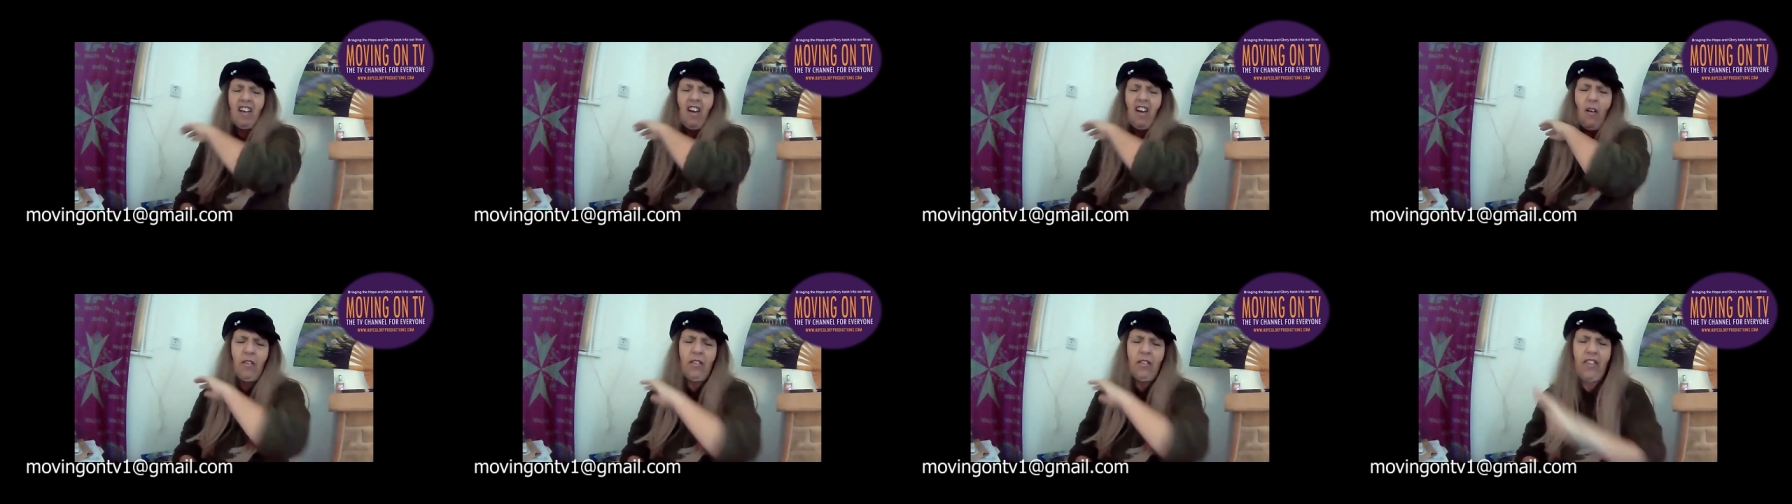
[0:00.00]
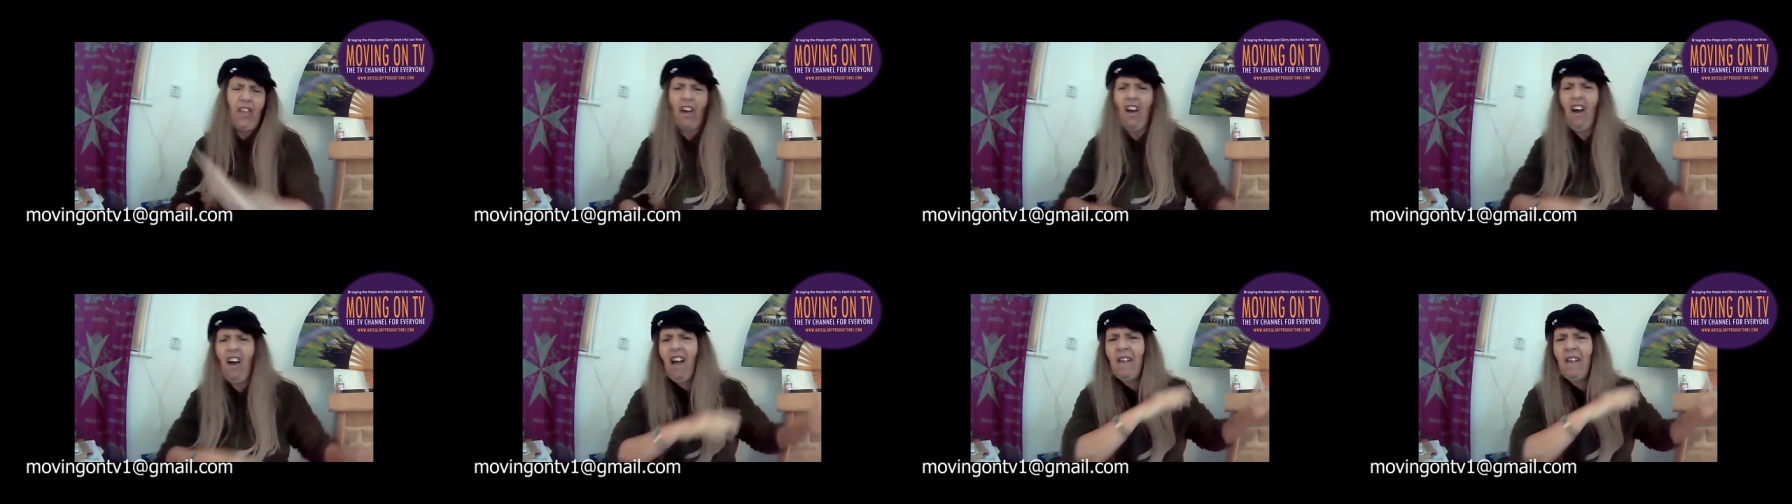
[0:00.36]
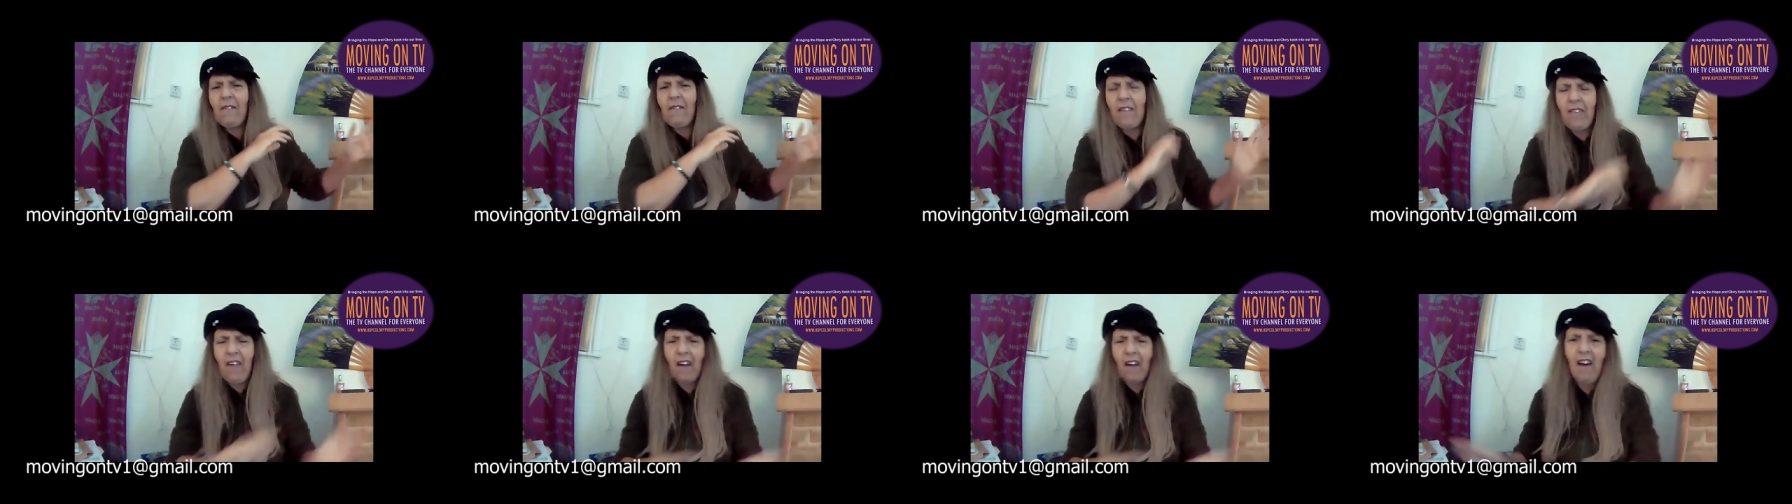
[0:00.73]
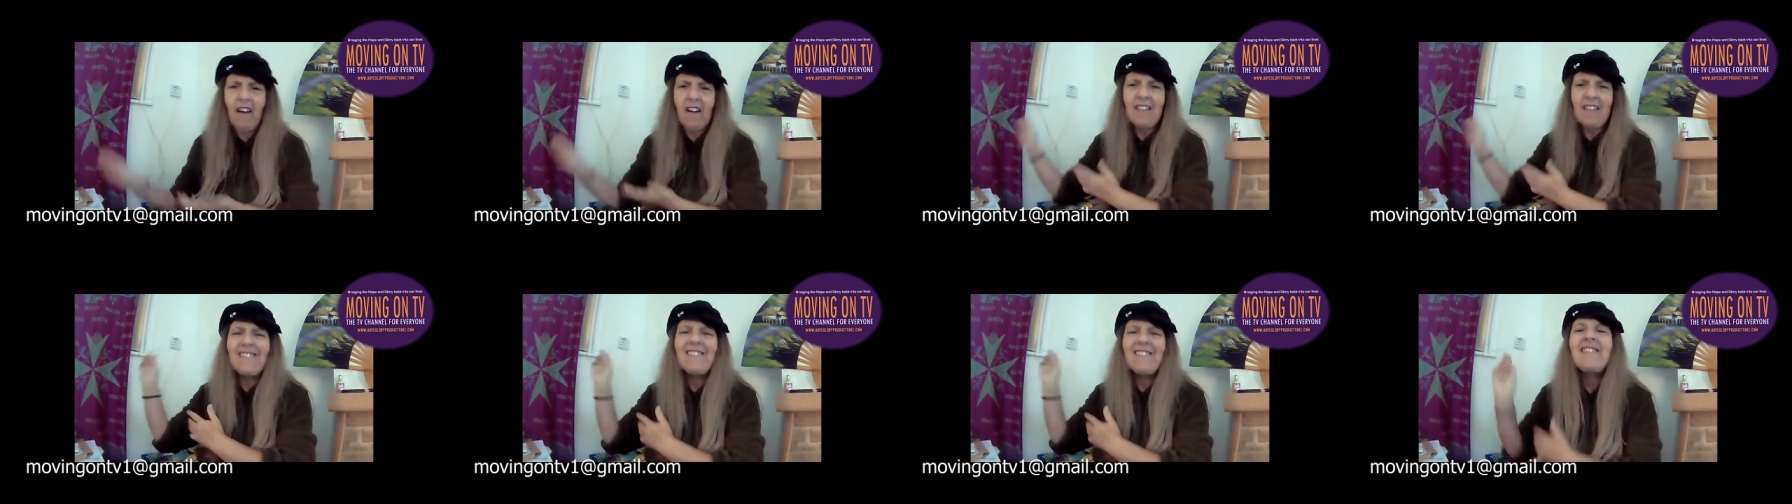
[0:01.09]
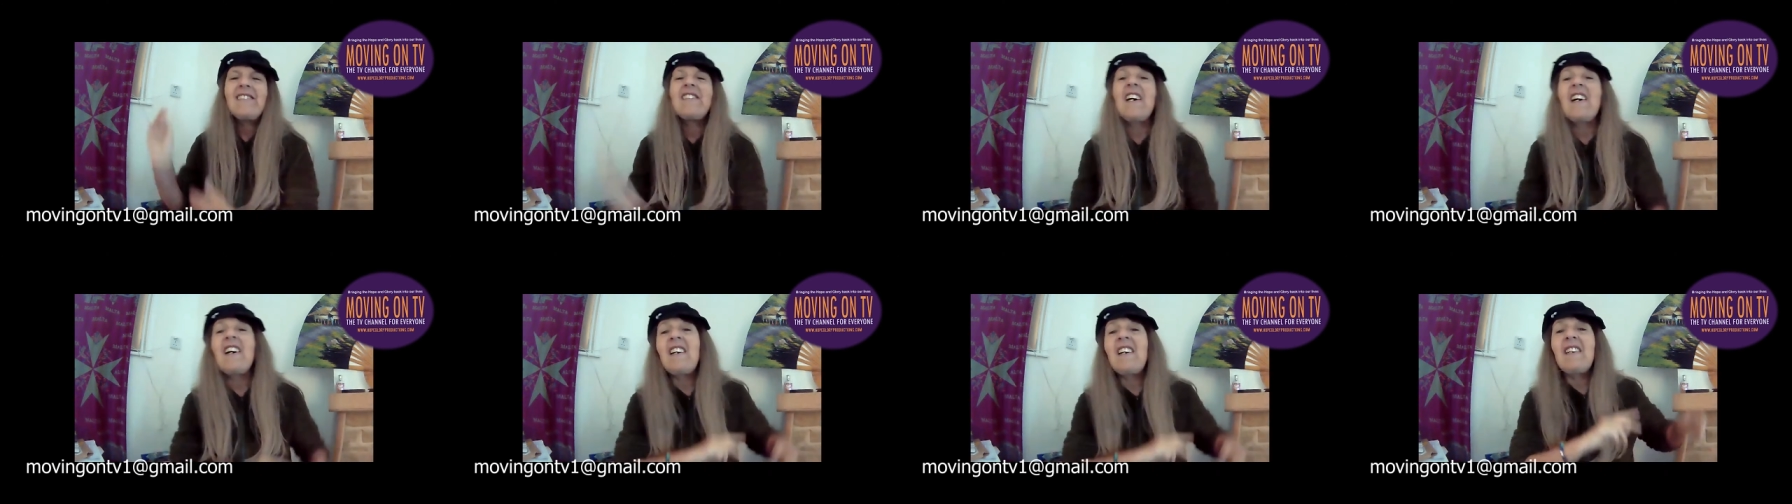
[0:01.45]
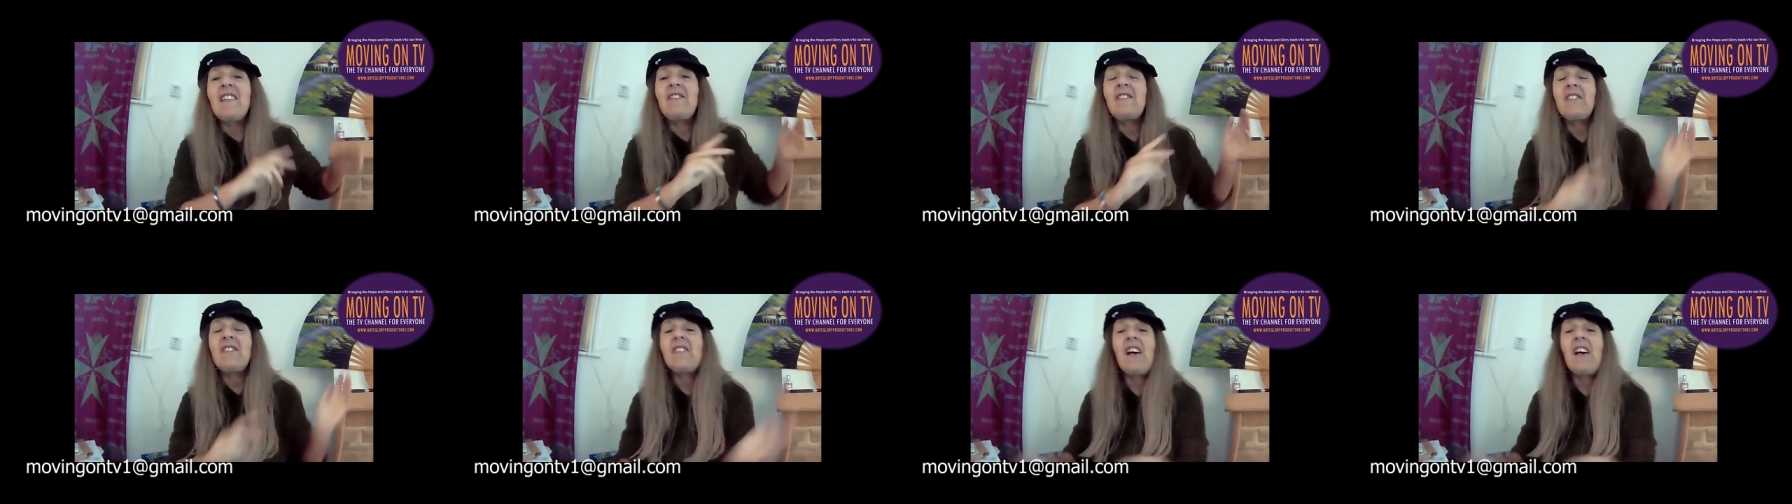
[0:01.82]
goes on and on and
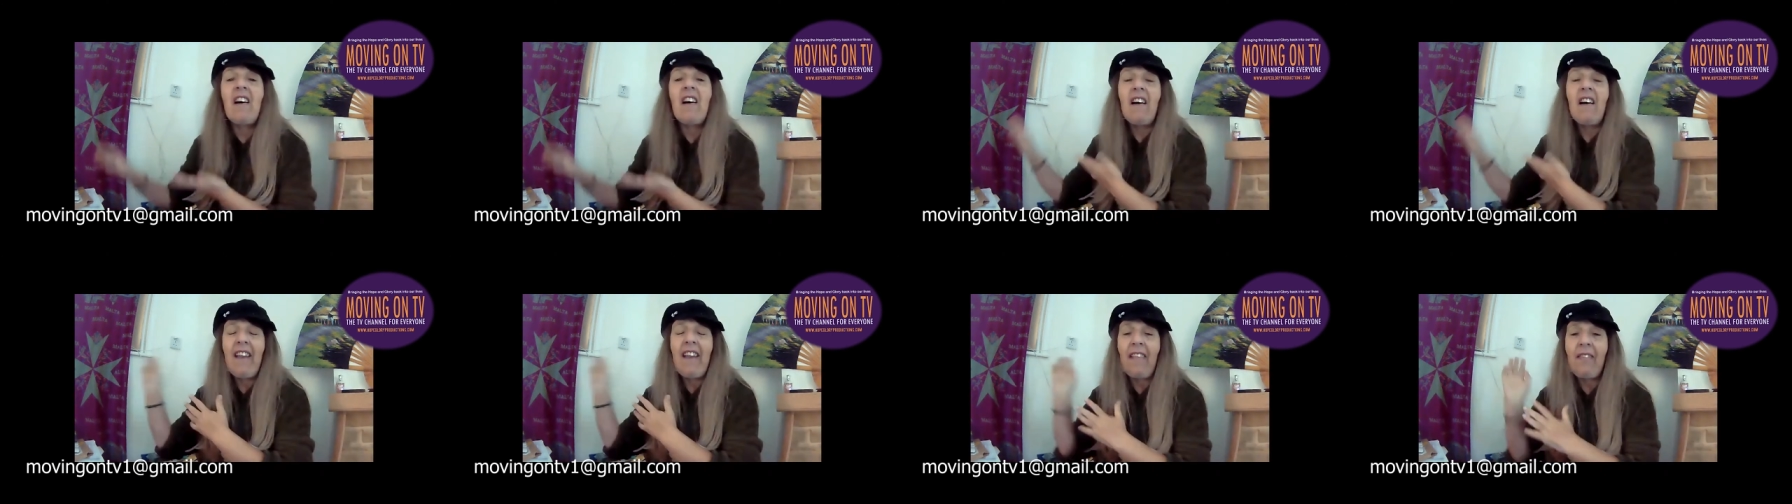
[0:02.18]
on and on.